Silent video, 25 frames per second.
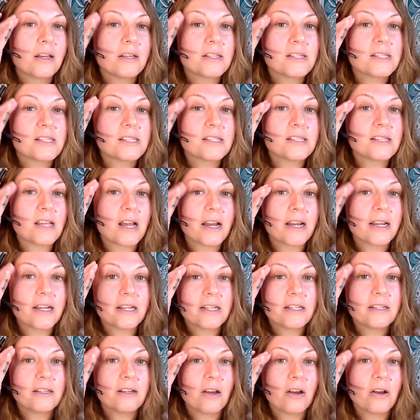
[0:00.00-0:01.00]

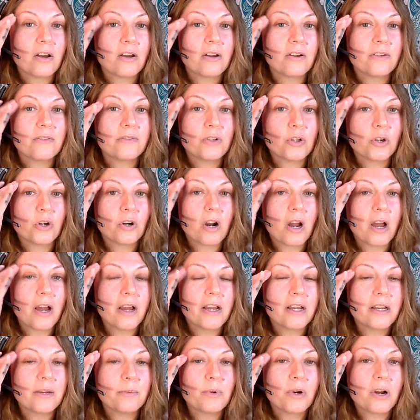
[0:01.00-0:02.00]
side of your
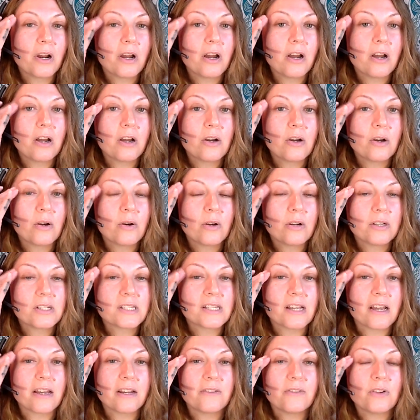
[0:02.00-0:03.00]

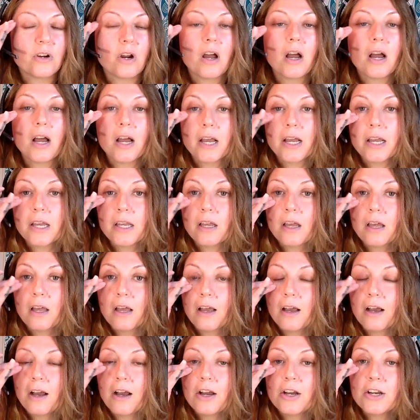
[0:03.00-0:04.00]
eye,
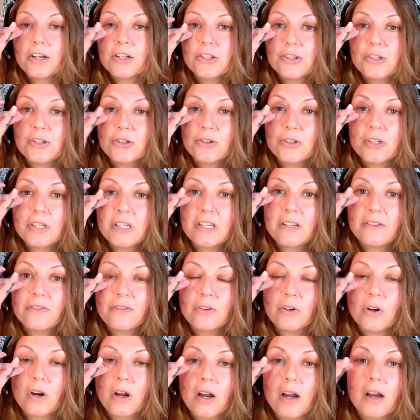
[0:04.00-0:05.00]

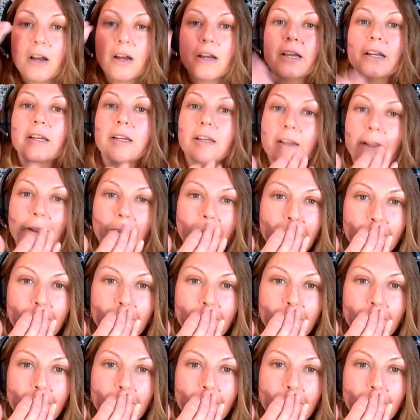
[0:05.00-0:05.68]
underneath your eye,